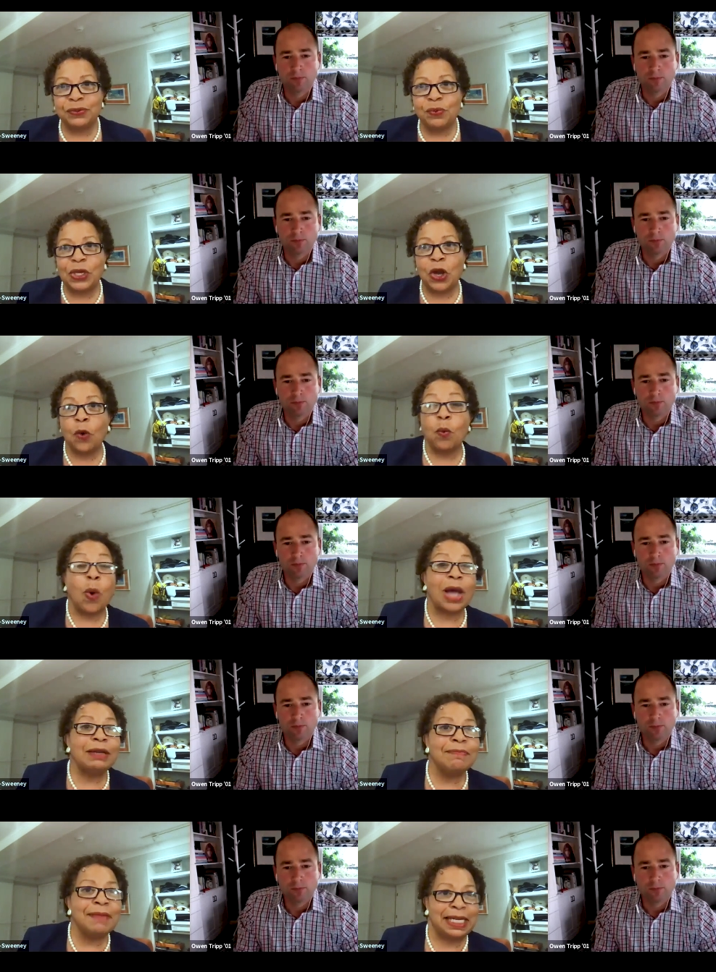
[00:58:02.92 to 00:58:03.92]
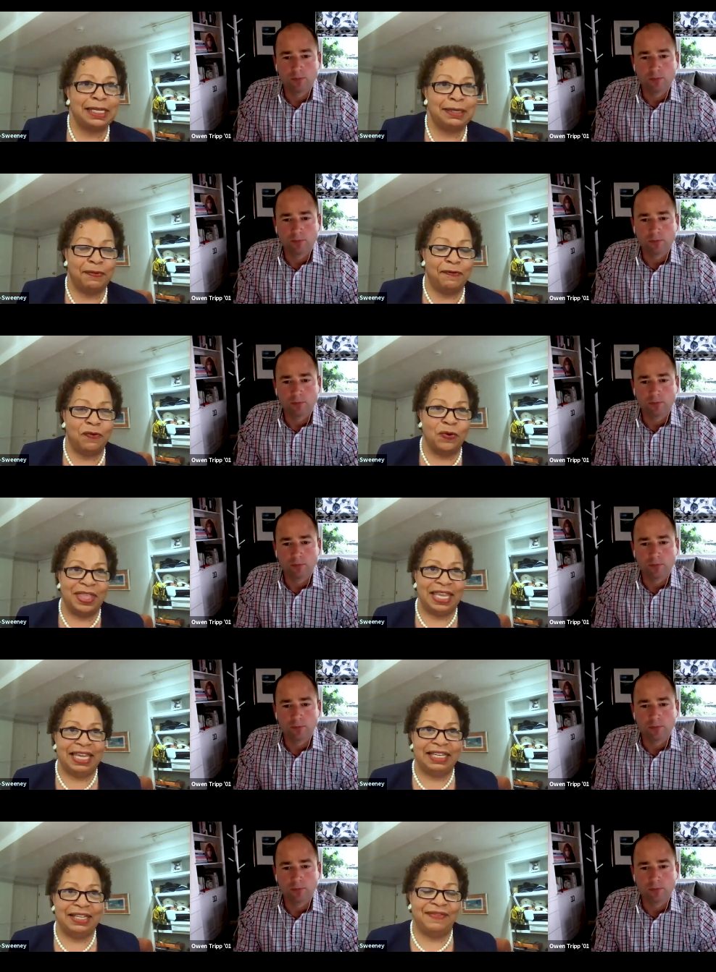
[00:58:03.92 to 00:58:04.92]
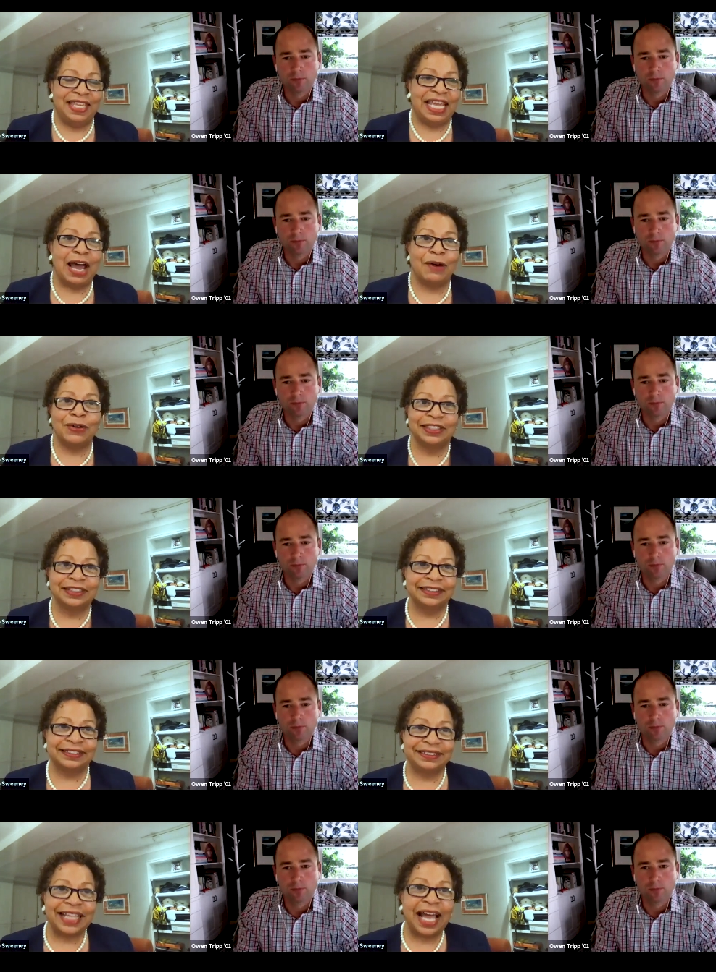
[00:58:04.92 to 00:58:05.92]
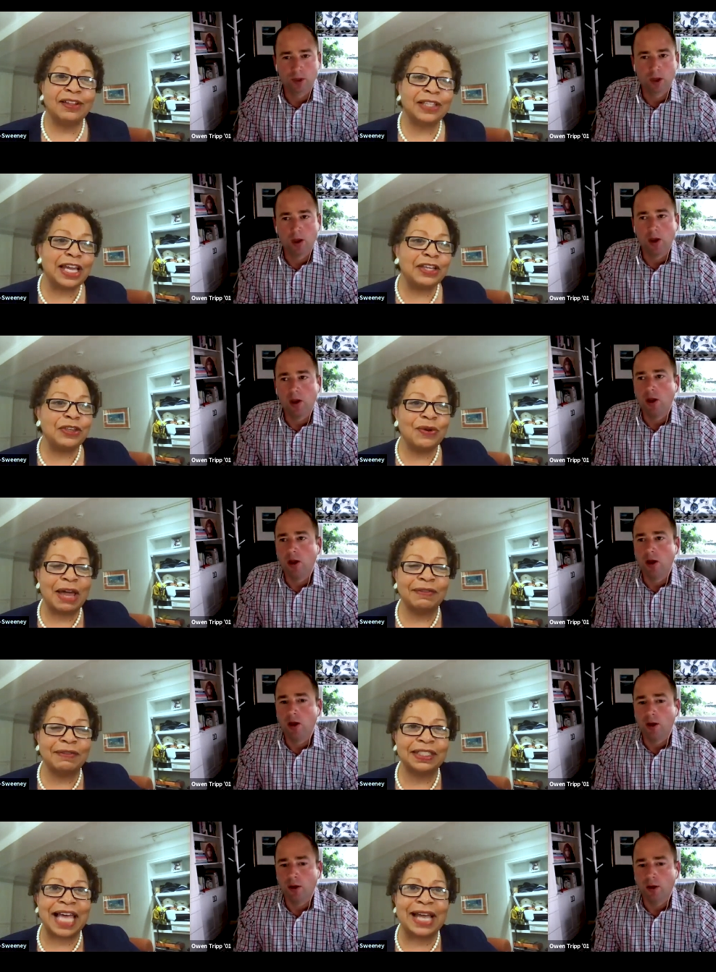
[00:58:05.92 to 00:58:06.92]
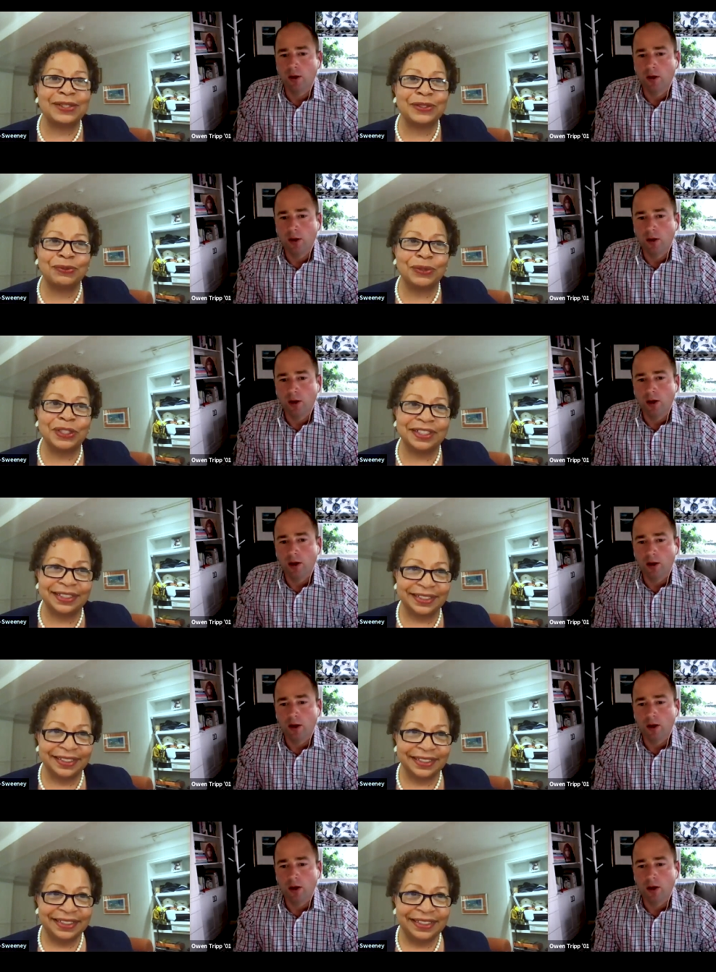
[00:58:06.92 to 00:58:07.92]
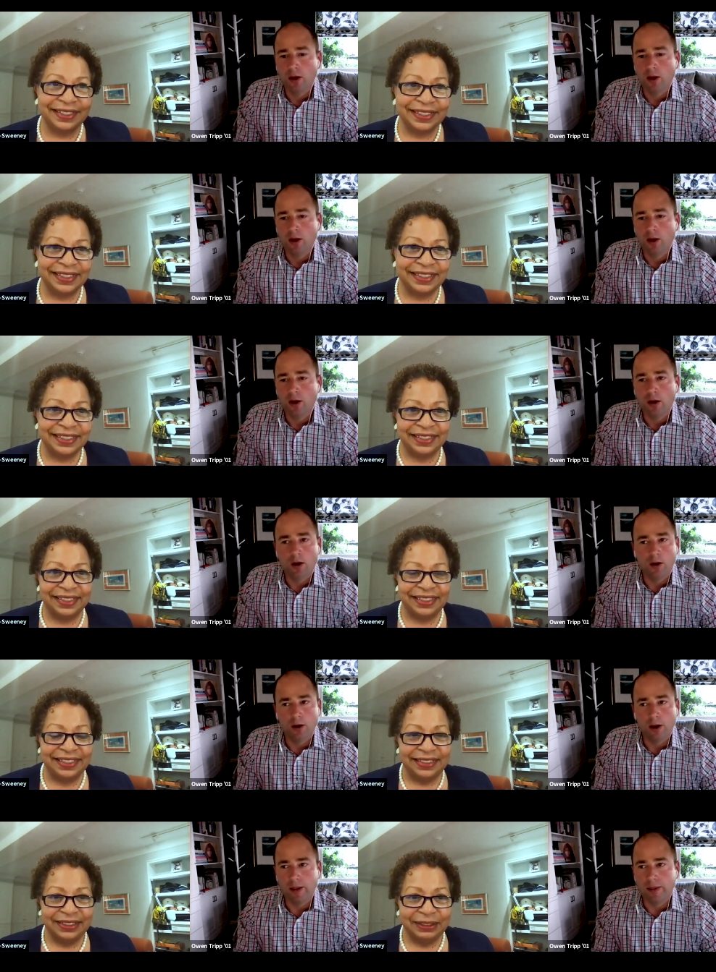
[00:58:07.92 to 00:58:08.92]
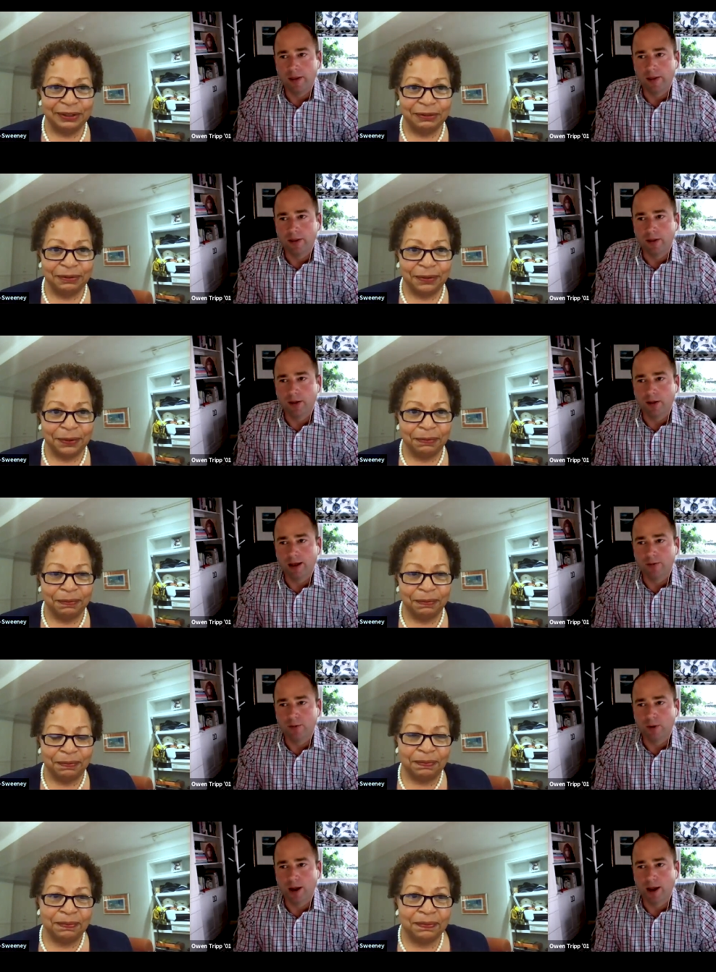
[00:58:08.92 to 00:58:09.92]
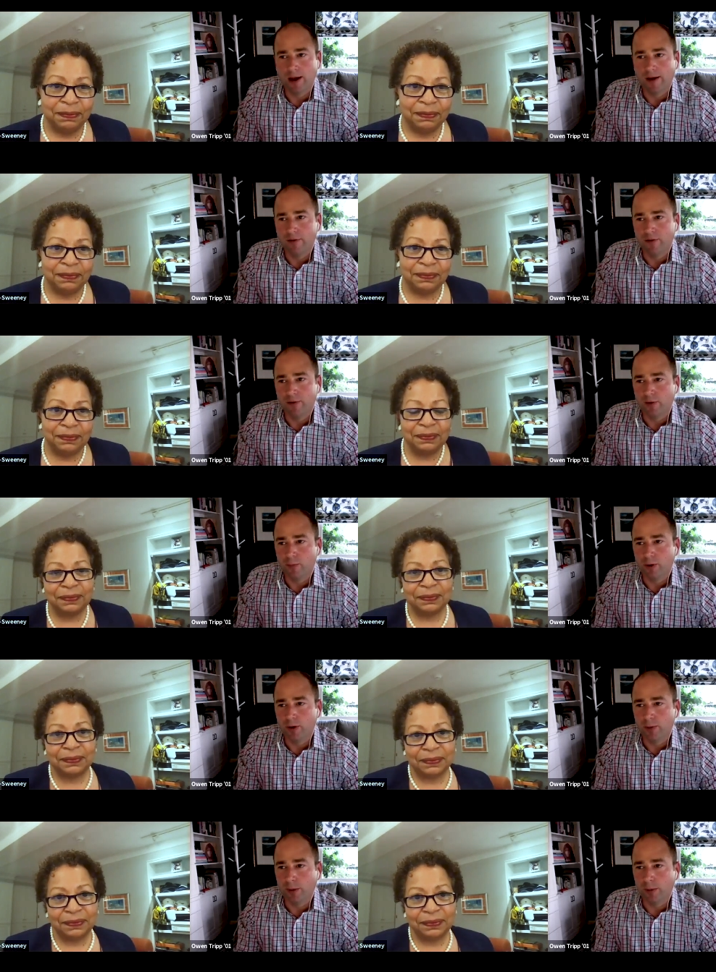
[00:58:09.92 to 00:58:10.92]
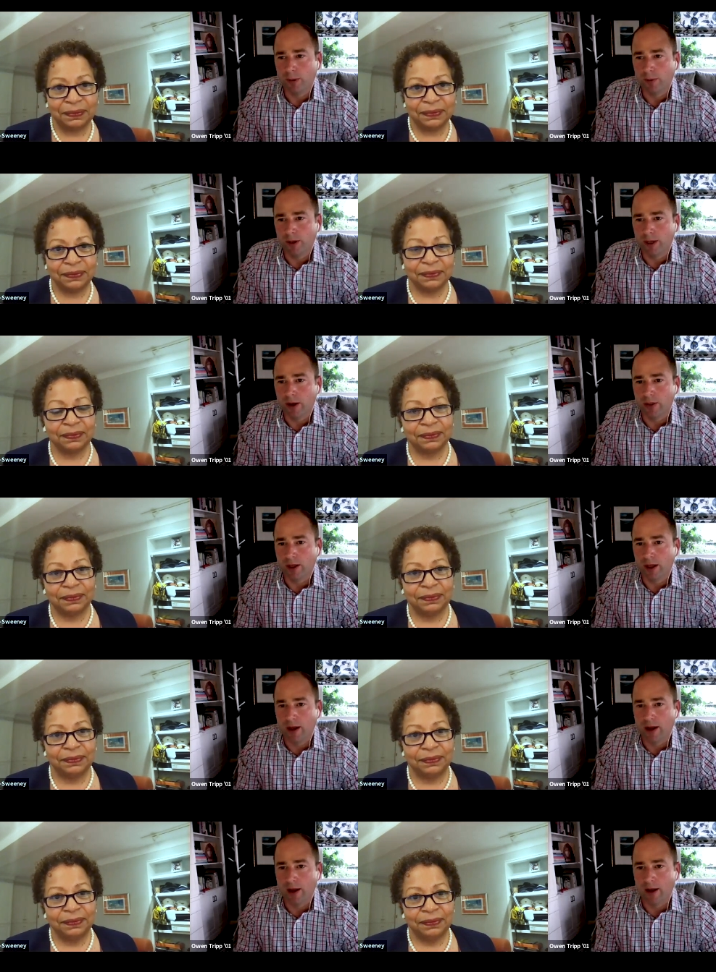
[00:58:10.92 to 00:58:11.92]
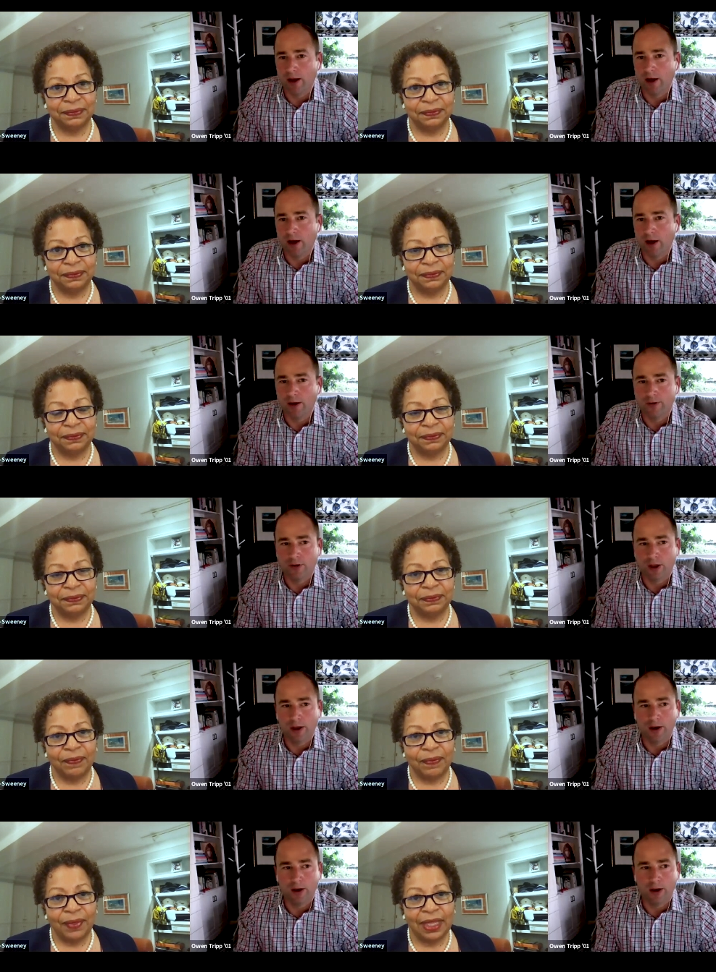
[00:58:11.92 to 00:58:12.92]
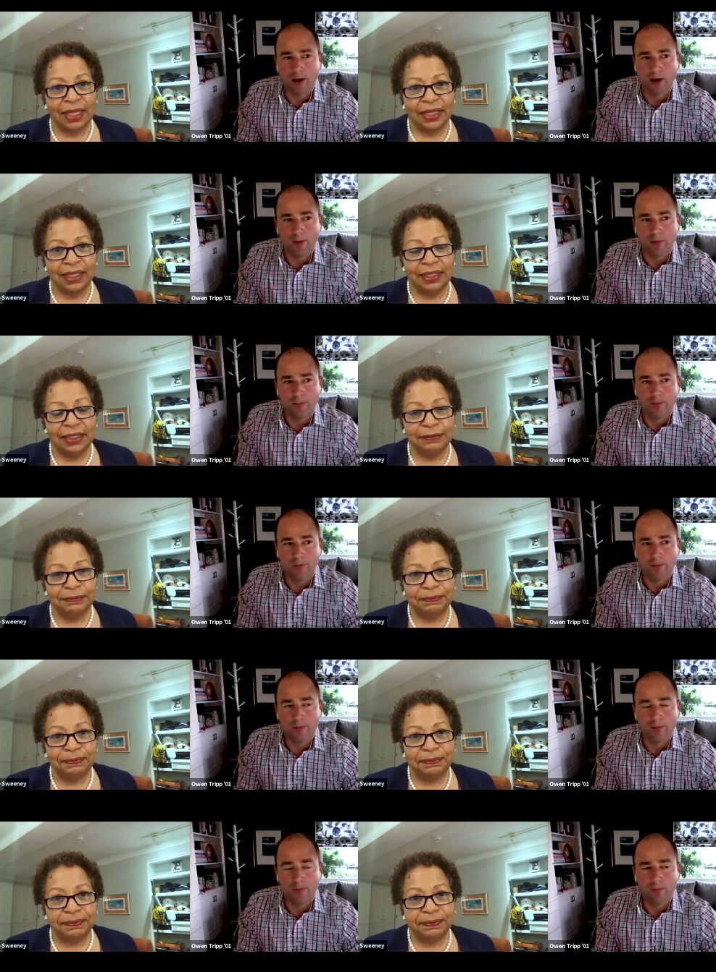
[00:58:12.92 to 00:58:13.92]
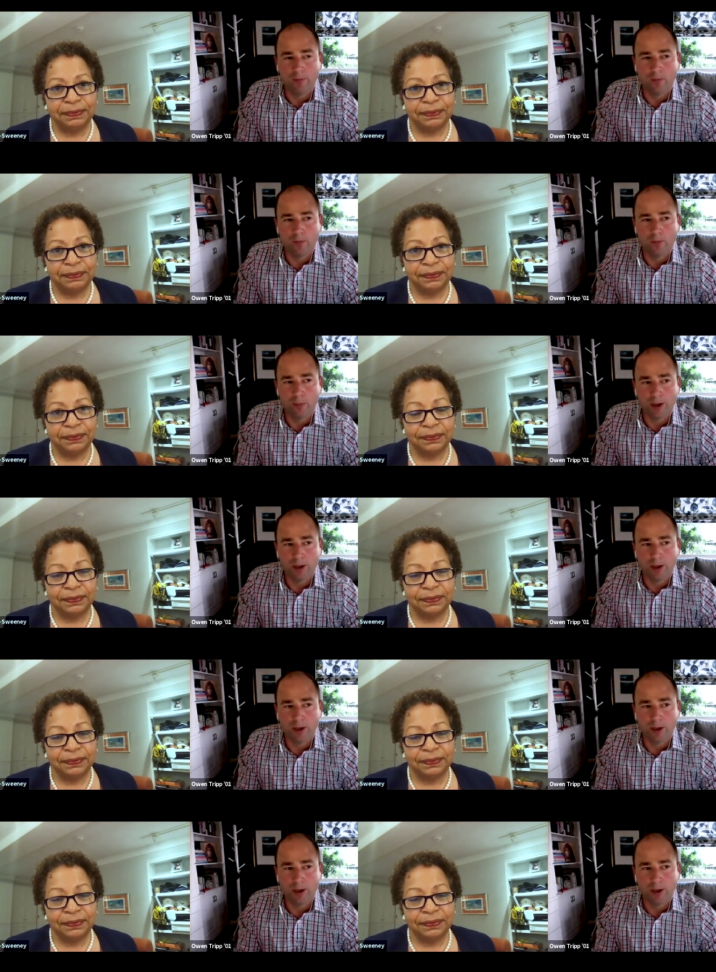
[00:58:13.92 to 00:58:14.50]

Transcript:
Speaker 1: we are one minute before the end of the hour. I'll let you have the last word. I
Speaker 2: think the last word I have, just sort of putting my public health hat at, on, is that um, be